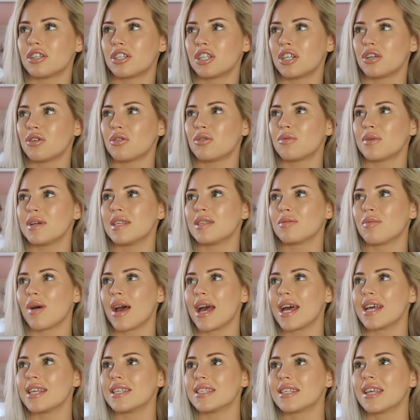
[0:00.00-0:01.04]
She always
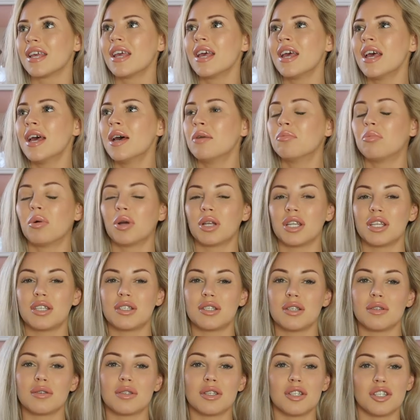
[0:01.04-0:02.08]
wears
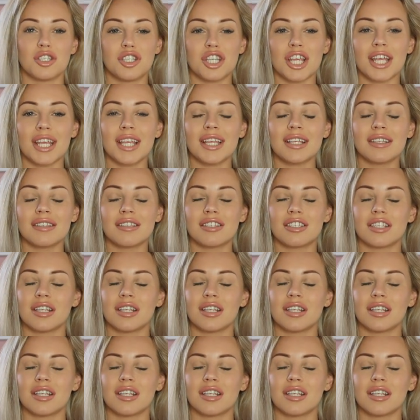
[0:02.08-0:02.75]
bodysuits and jeans.